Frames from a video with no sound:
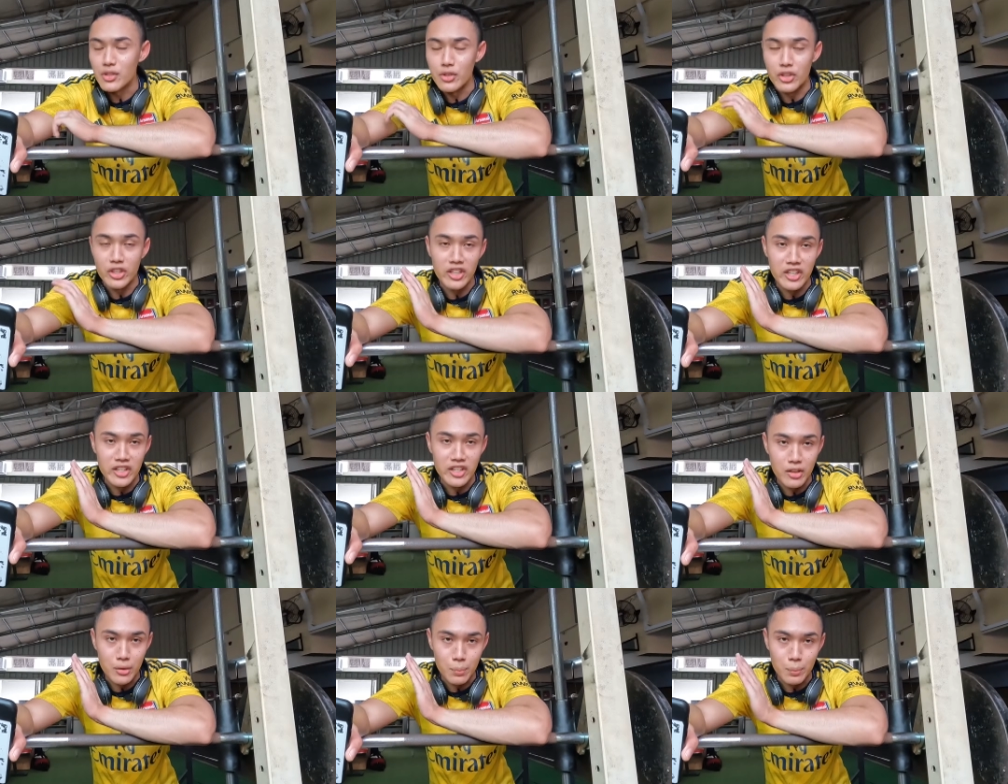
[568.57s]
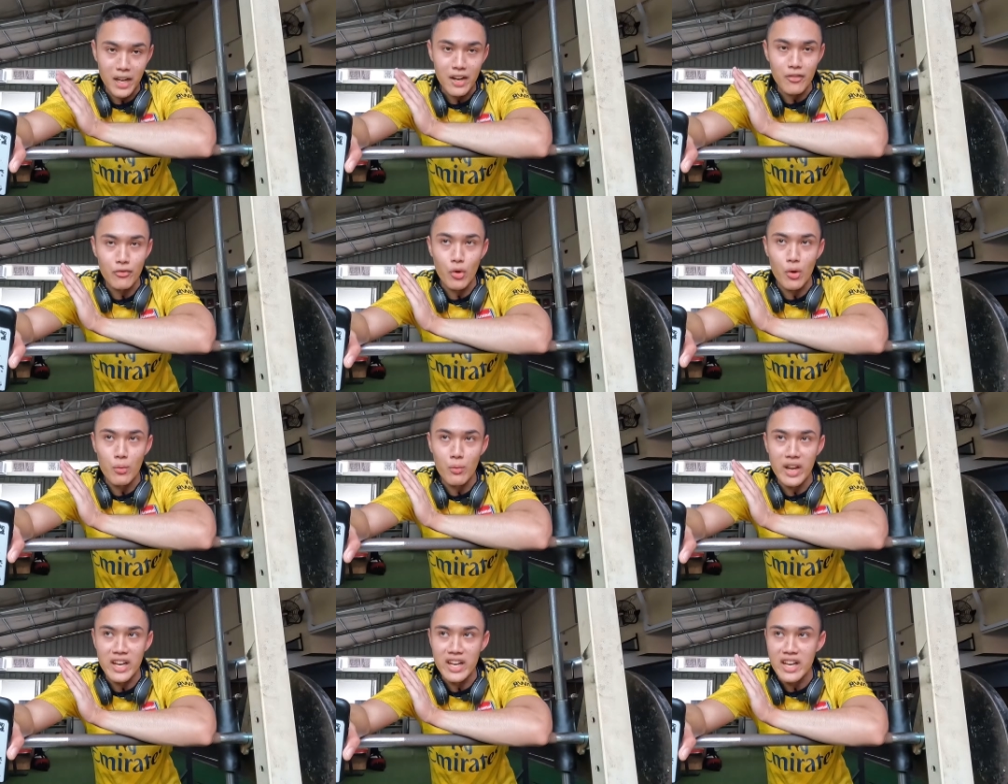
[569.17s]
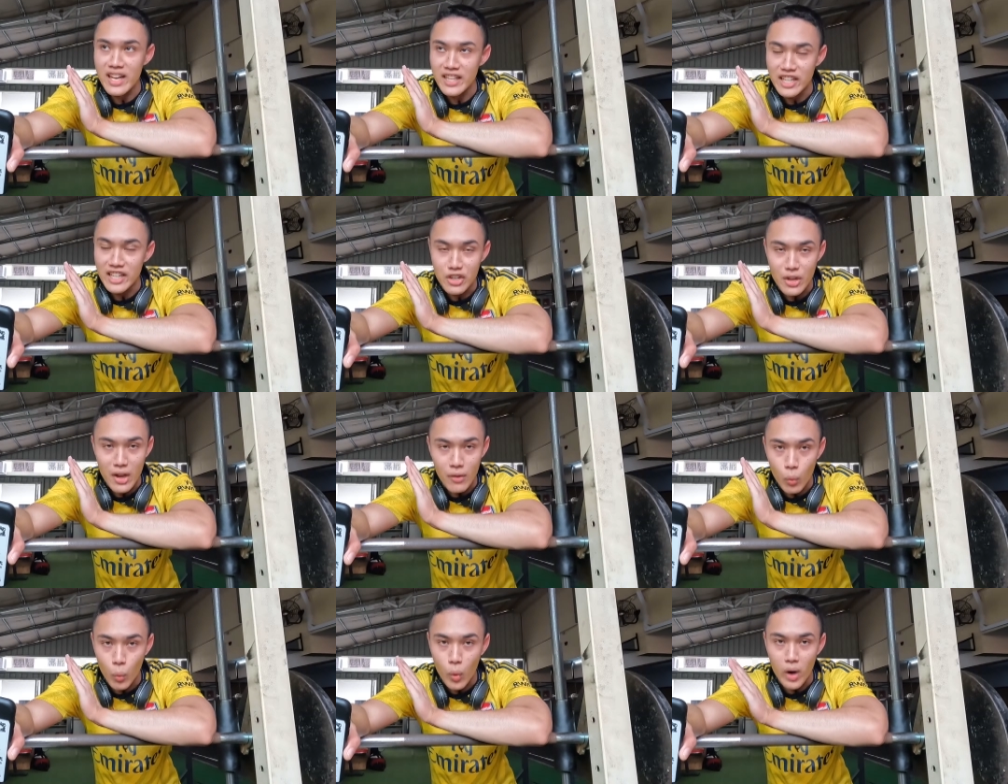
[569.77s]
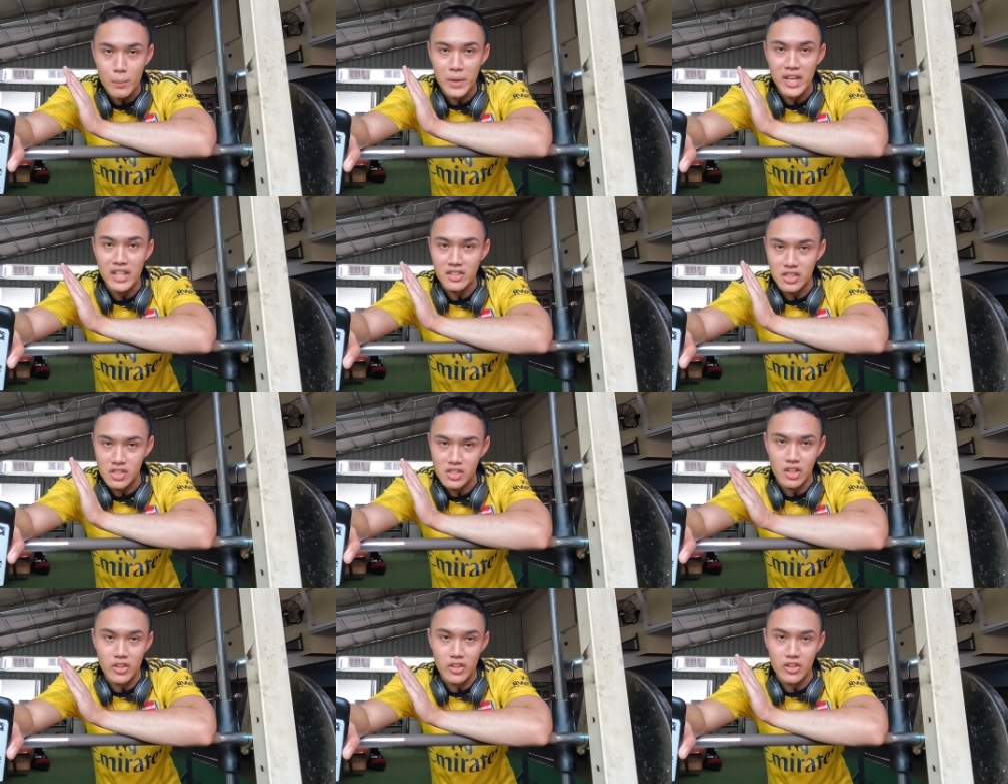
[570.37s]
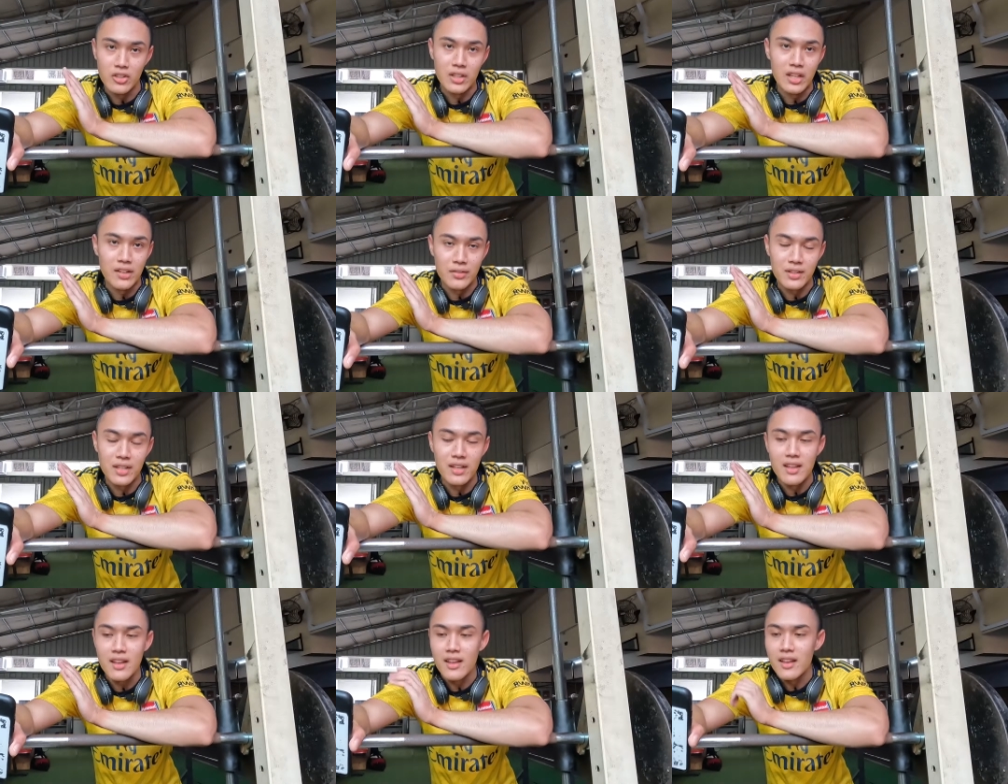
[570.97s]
So you're going to hear platform ready, and then you have one minute to start your lift.